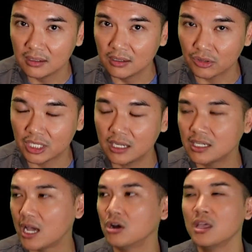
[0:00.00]
okay?
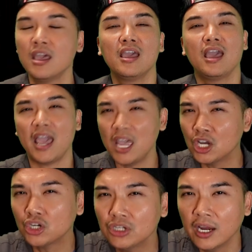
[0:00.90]
Now,
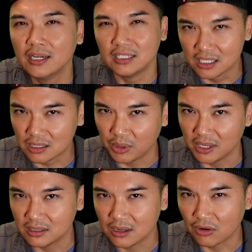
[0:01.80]
anger
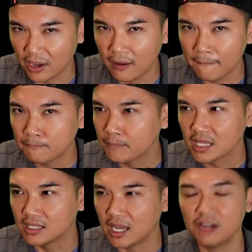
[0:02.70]
dissipates, okay?
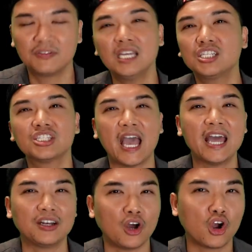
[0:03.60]
Now, if they just
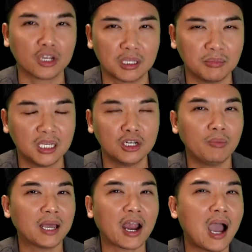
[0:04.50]
had an argument, no
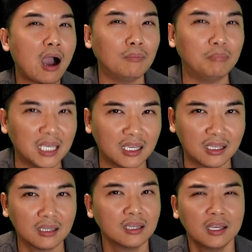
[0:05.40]
matter how
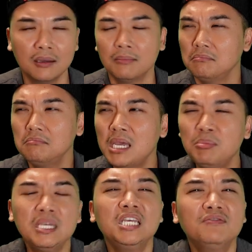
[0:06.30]
big,
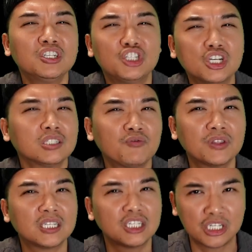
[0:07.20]
maybe even just for
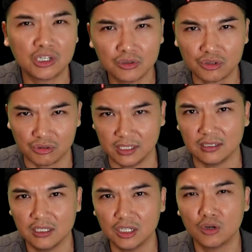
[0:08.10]
the children,
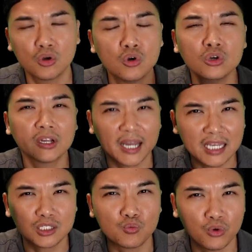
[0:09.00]
you know, cooler
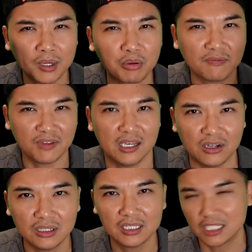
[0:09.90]
heads would
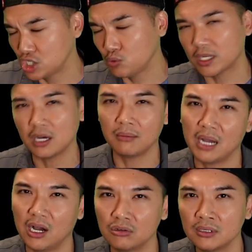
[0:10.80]
prevail. She would come
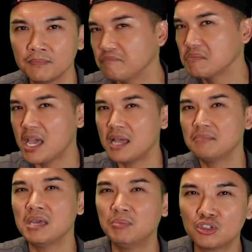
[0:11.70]
out
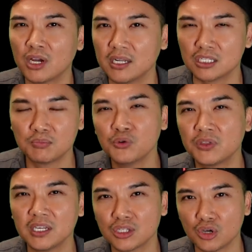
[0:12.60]
and maybe try to smooth
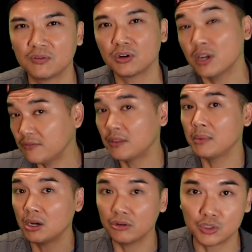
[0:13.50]
things over if the
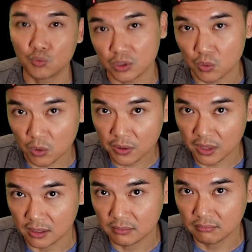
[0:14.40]
marriage was worth
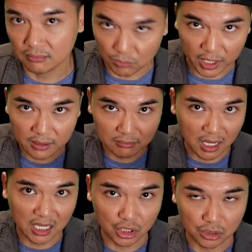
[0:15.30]
it, right?
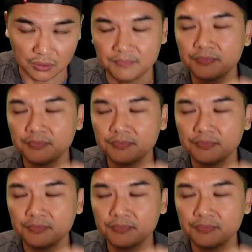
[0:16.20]
Mind you.